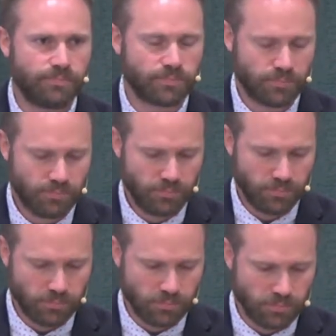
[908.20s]

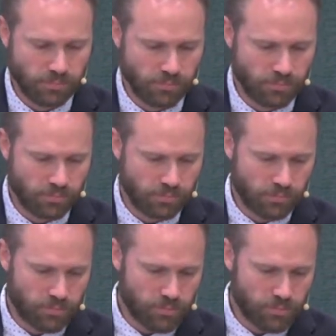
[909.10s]
[no speech]